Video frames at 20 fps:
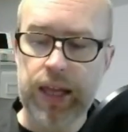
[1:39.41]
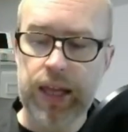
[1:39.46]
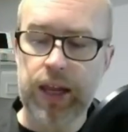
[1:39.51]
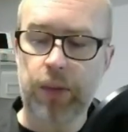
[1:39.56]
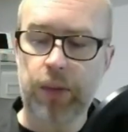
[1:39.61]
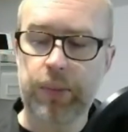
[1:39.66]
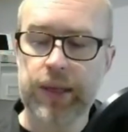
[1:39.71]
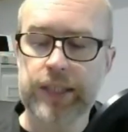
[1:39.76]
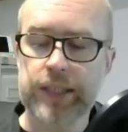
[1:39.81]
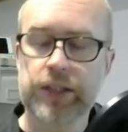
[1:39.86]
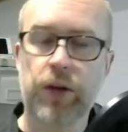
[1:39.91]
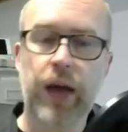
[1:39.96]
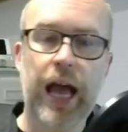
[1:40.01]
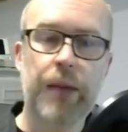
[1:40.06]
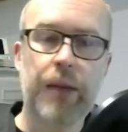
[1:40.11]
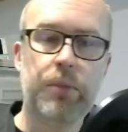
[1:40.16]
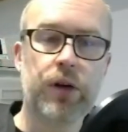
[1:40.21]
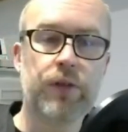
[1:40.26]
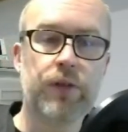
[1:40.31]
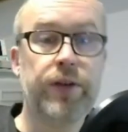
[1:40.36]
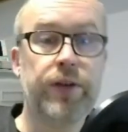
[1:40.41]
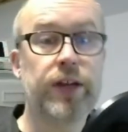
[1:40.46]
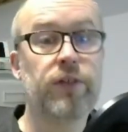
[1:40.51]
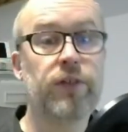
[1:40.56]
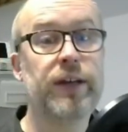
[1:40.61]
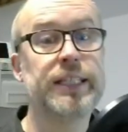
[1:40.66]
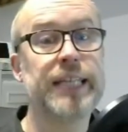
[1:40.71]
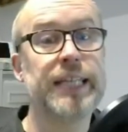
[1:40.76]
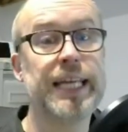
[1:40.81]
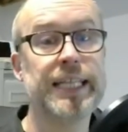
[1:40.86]
Now please note, Apple
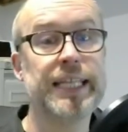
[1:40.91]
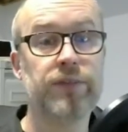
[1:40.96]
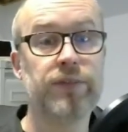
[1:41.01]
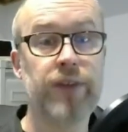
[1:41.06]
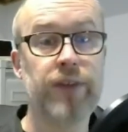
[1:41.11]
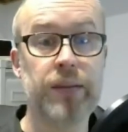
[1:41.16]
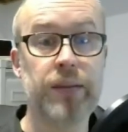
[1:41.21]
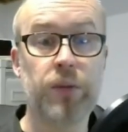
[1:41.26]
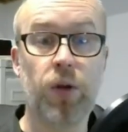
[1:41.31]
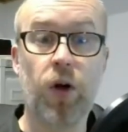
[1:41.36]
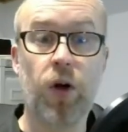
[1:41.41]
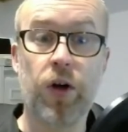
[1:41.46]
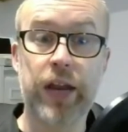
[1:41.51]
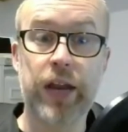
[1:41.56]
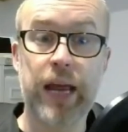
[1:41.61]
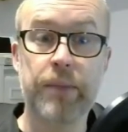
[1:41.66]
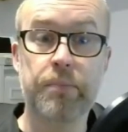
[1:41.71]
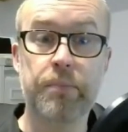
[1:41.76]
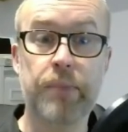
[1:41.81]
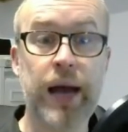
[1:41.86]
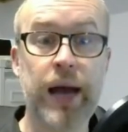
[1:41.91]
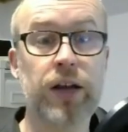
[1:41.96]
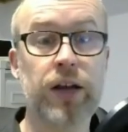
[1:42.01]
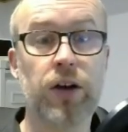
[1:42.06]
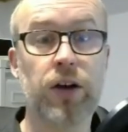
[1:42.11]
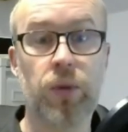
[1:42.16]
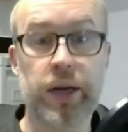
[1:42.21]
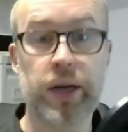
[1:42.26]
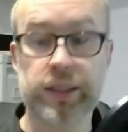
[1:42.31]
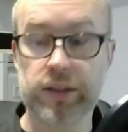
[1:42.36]
Configurator is available on a
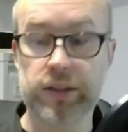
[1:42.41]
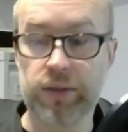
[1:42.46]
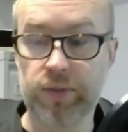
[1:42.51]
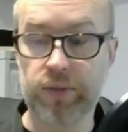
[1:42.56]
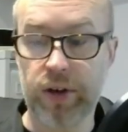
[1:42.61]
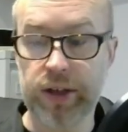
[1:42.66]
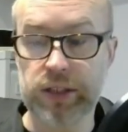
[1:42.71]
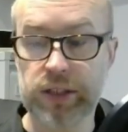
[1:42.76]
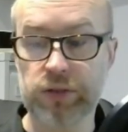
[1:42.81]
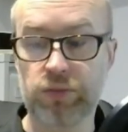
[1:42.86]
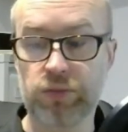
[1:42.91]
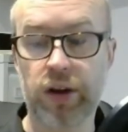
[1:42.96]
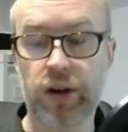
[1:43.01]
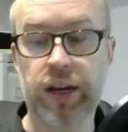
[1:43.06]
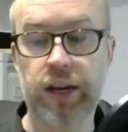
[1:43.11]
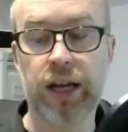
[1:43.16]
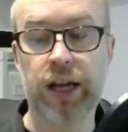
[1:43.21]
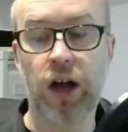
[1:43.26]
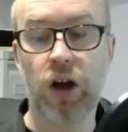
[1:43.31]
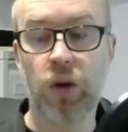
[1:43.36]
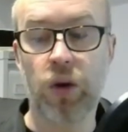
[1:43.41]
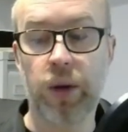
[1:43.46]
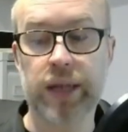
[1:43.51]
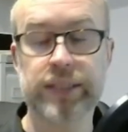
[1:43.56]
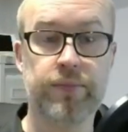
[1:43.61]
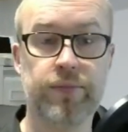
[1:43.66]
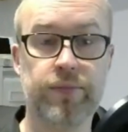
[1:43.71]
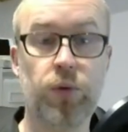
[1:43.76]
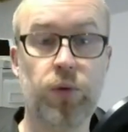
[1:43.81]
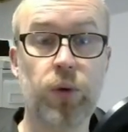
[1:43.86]
Mac OS device running
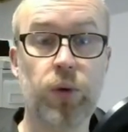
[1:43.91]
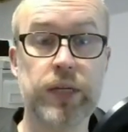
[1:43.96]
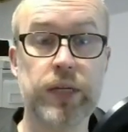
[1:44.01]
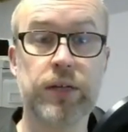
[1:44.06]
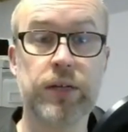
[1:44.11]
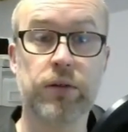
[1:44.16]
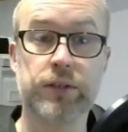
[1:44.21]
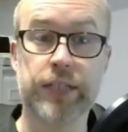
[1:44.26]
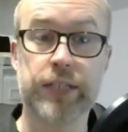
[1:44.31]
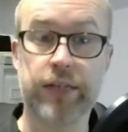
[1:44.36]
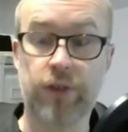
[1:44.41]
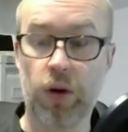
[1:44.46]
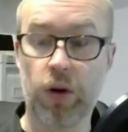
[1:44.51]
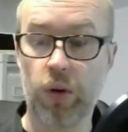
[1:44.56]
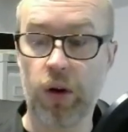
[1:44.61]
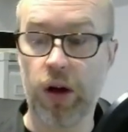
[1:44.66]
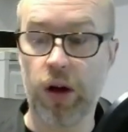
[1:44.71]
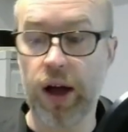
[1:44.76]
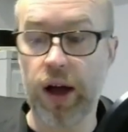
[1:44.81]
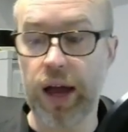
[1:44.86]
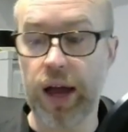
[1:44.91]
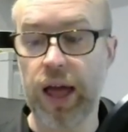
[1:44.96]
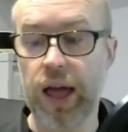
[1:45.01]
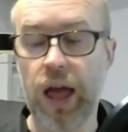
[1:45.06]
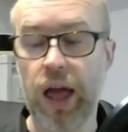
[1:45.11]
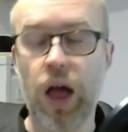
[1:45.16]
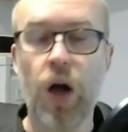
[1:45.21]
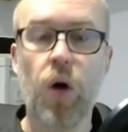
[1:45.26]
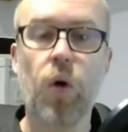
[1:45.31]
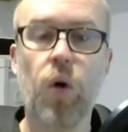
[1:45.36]
OS 14.0 or higher,